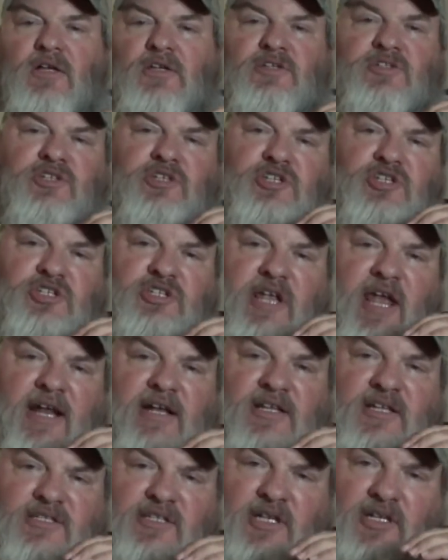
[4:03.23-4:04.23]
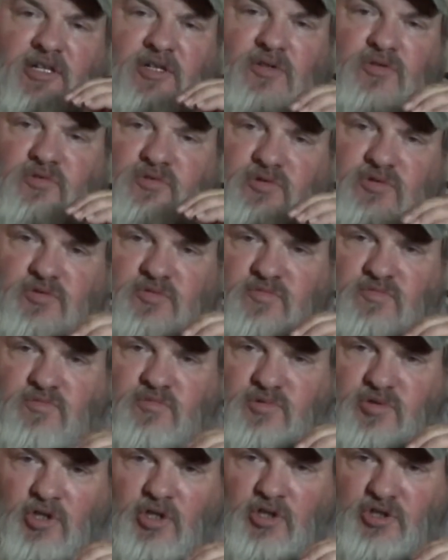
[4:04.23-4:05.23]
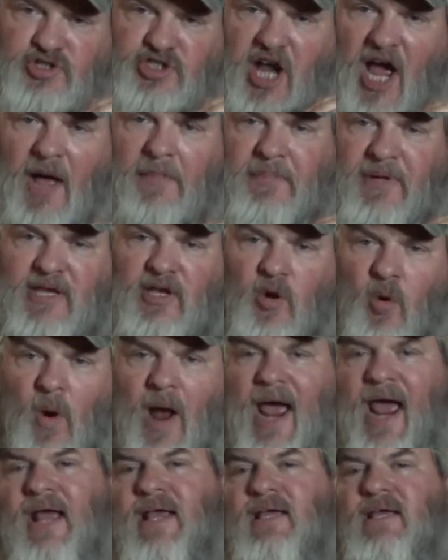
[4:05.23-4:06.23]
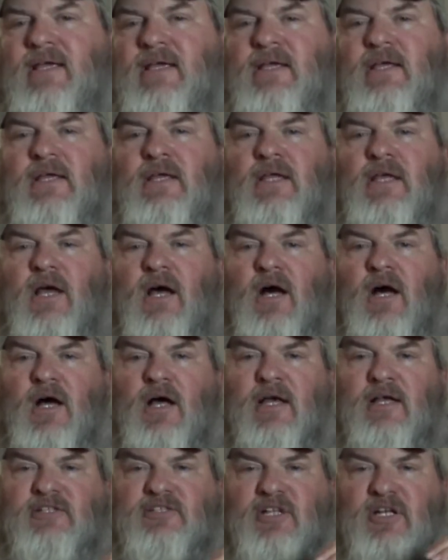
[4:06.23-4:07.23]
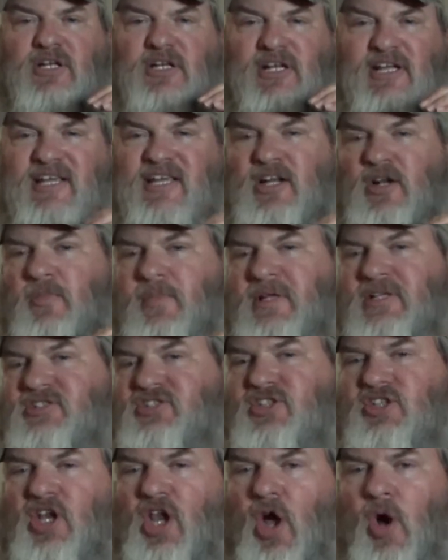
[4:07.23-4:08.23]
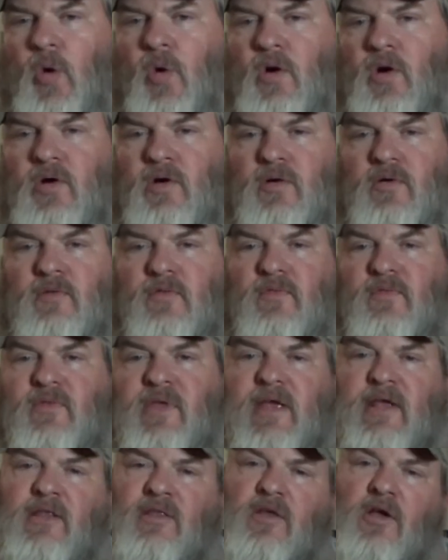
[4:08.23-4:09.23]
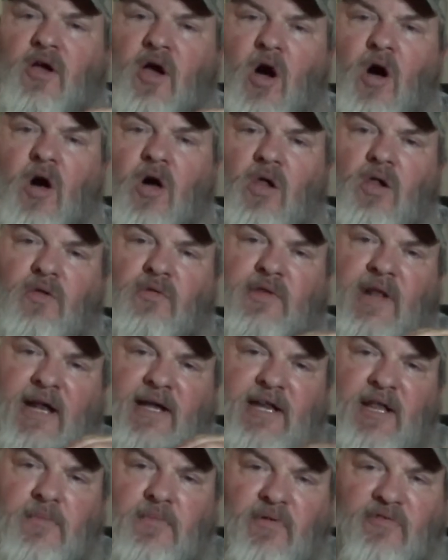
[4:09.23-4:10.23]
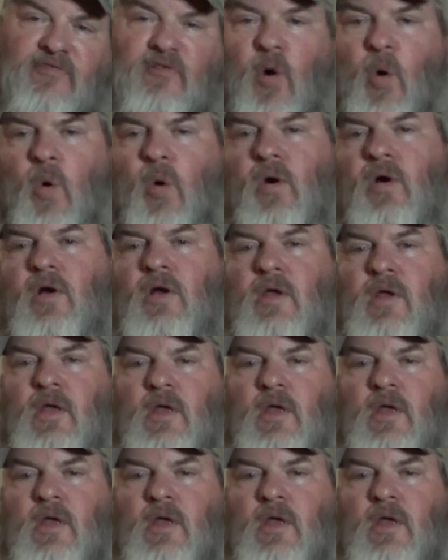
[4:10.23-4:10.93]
She just kind of does a little choppy quack. It's a little bit slower than the call that I did before,